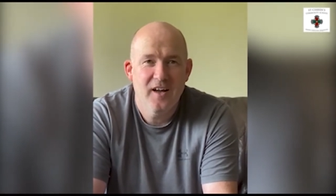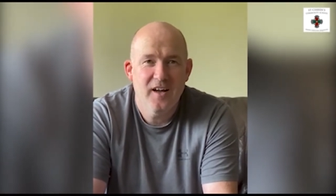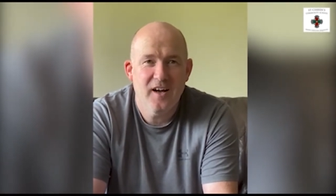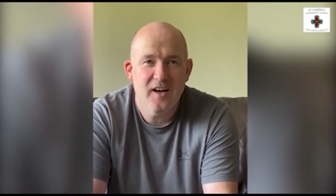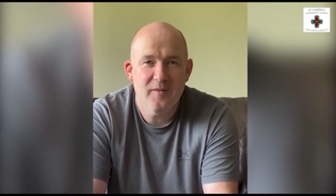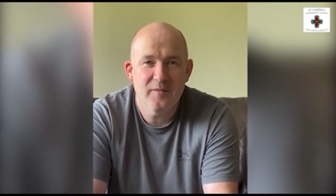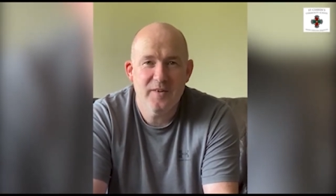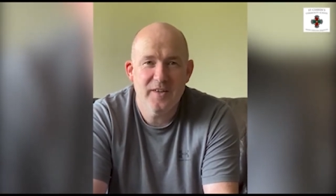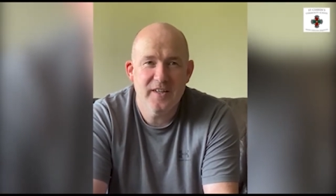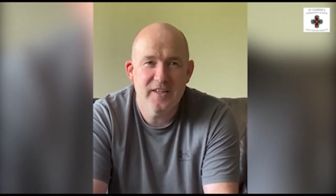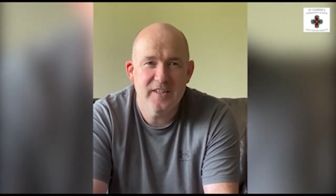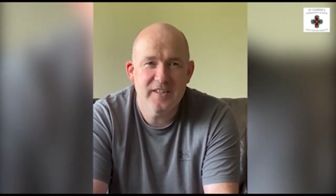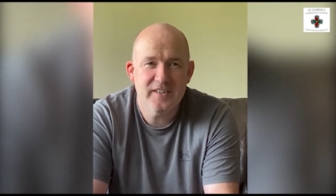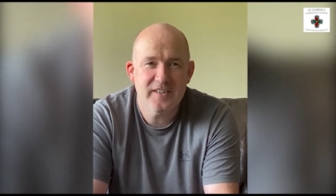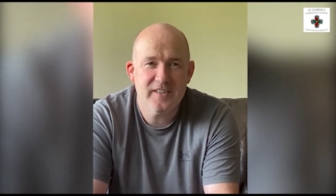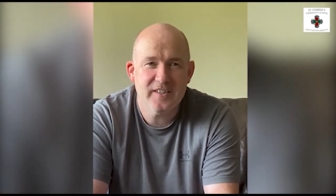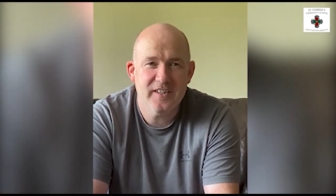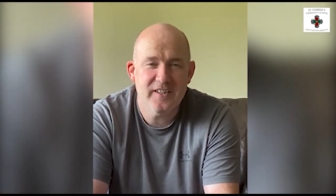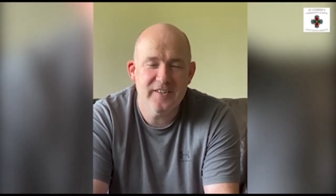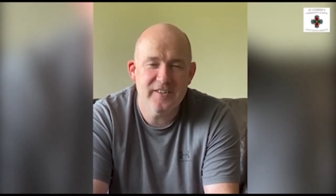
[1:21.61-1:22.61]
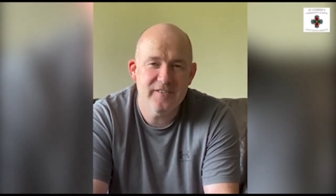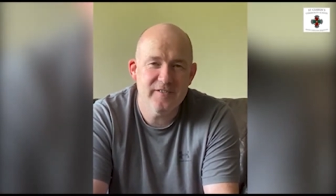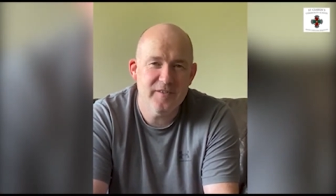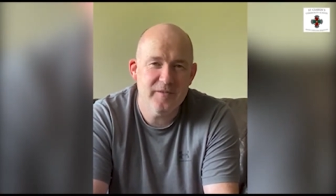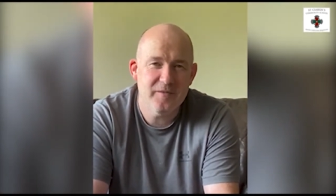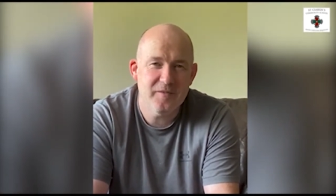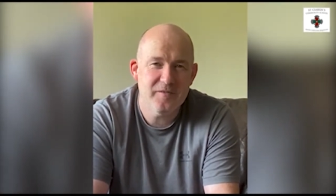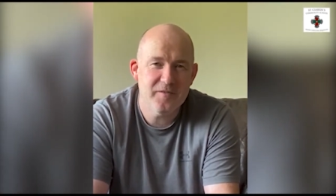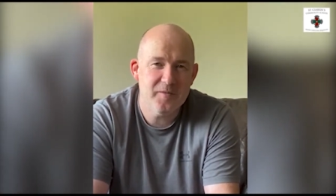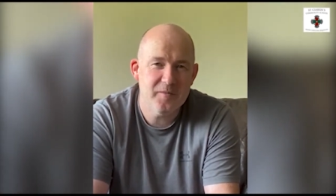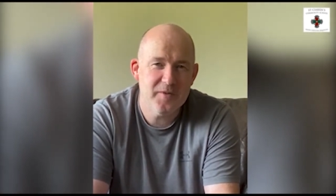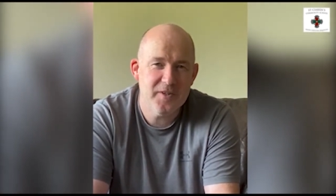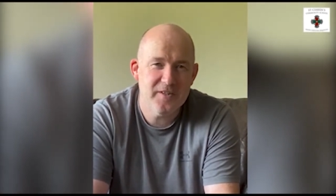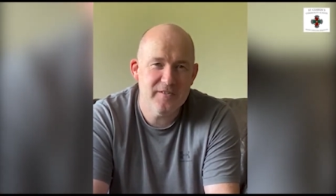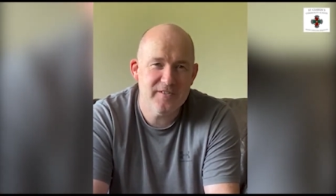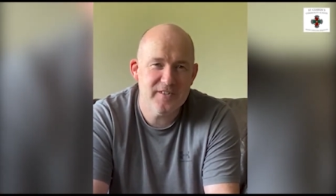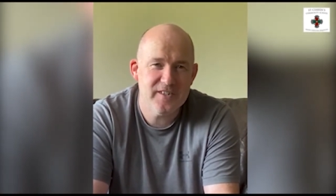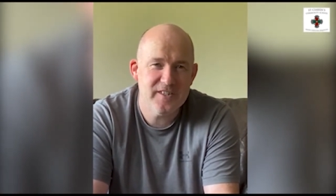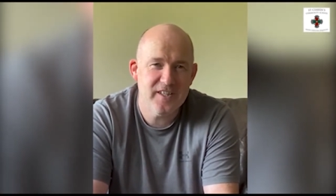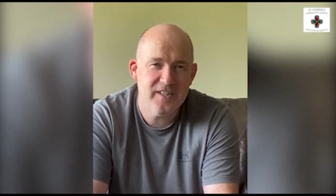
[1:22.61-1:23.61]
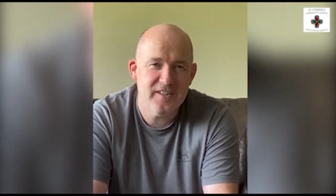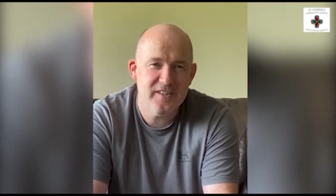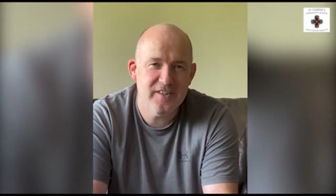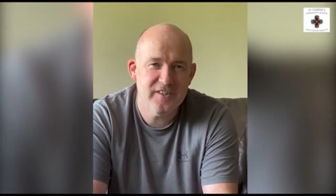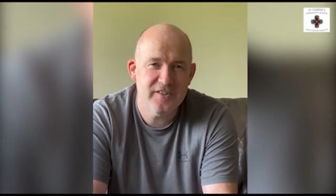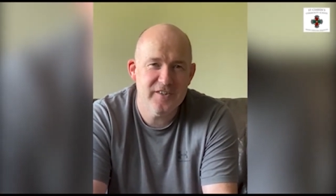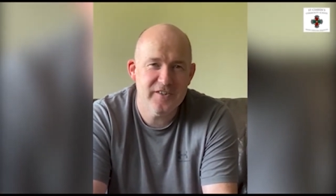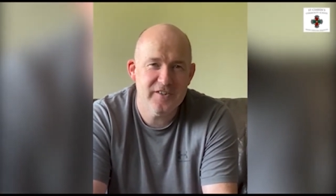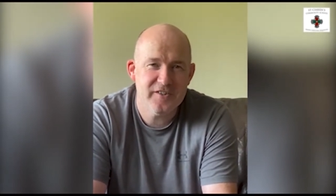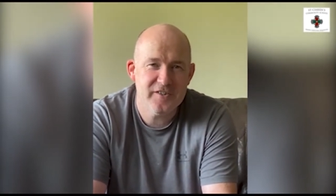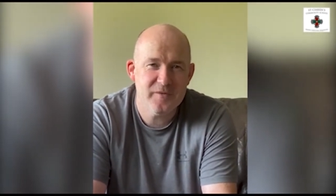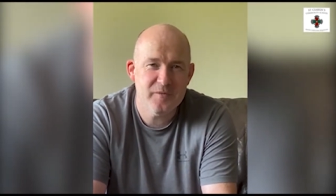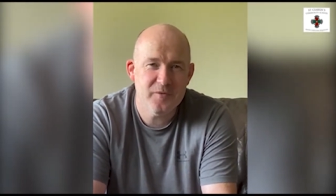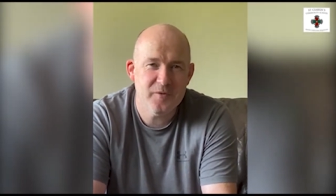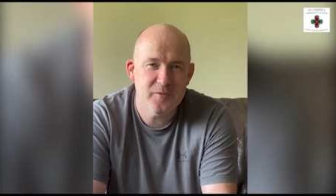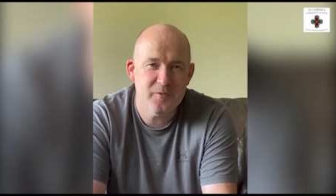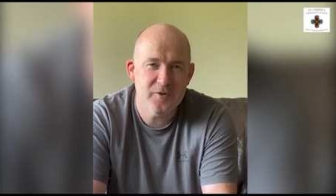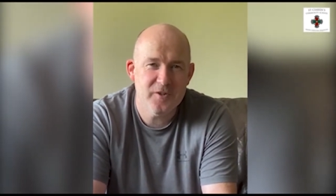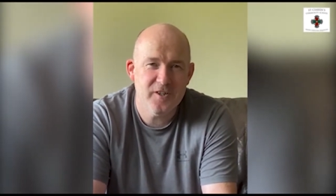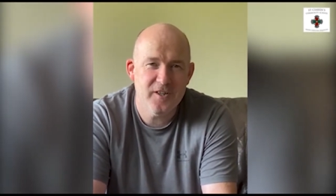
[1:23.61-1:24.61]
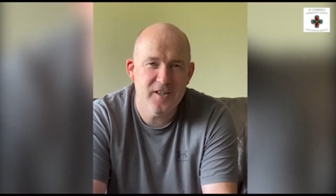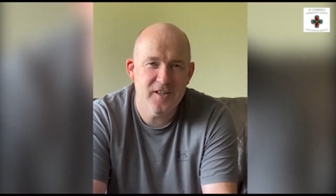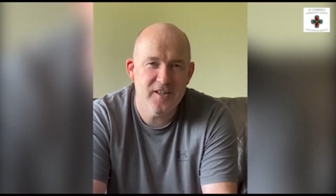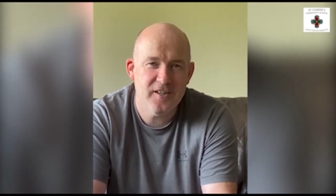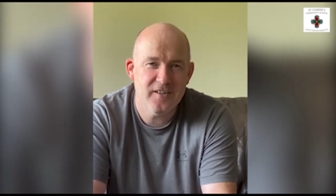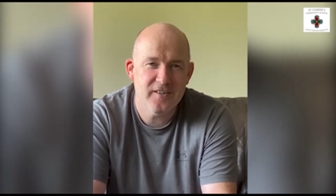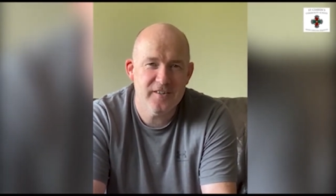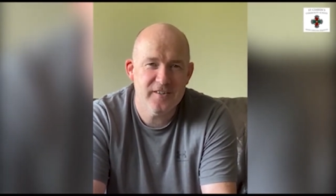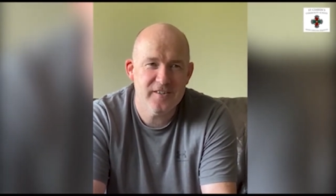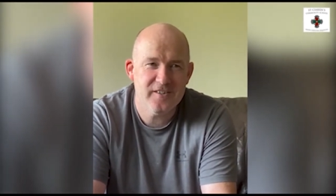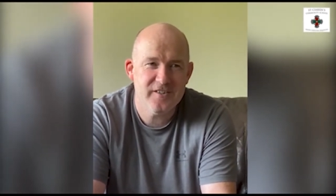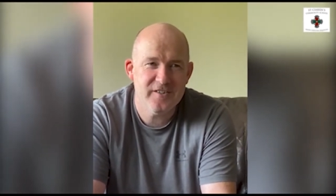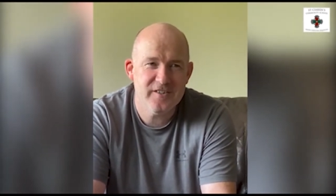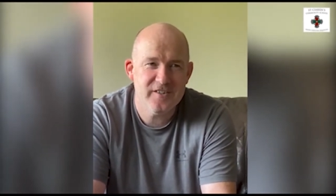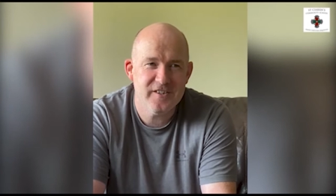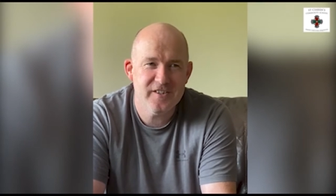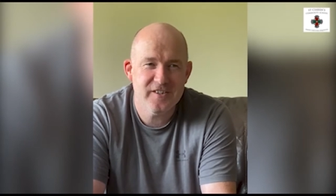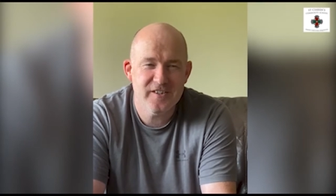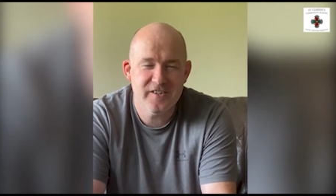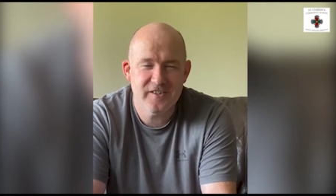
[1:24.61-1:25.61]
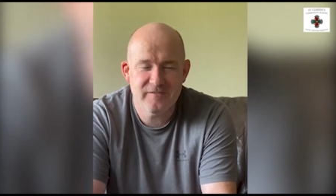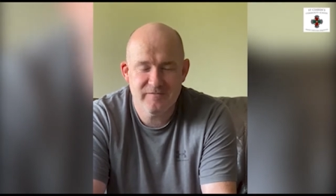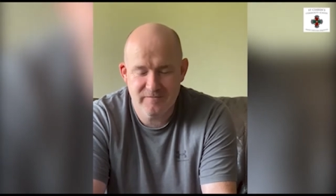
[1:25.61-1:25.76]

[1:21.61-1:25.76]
I played inter-county football for me for 10 years and won one All-Ireland and two senior